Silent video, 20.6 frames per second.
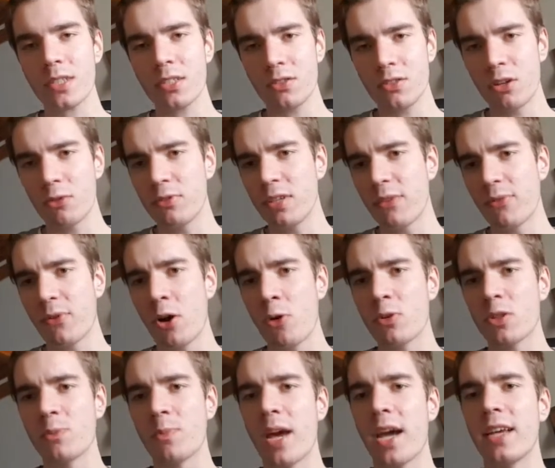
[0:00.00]
So TFO
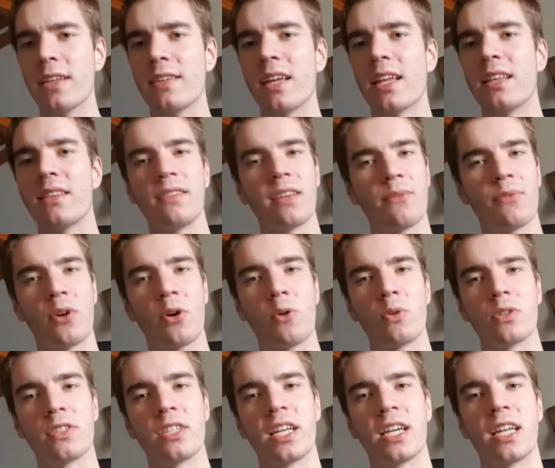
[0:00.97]
was made, and TFO
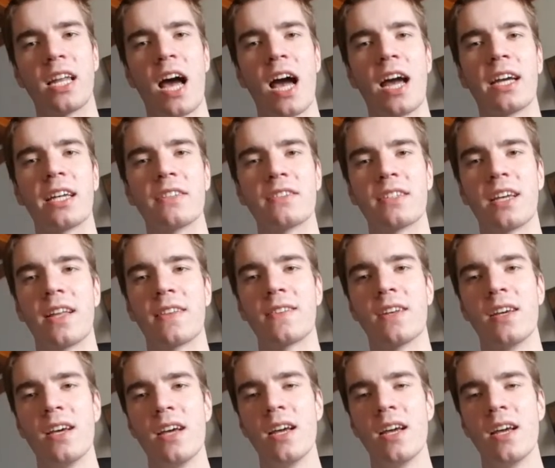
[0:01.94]
was the alliance that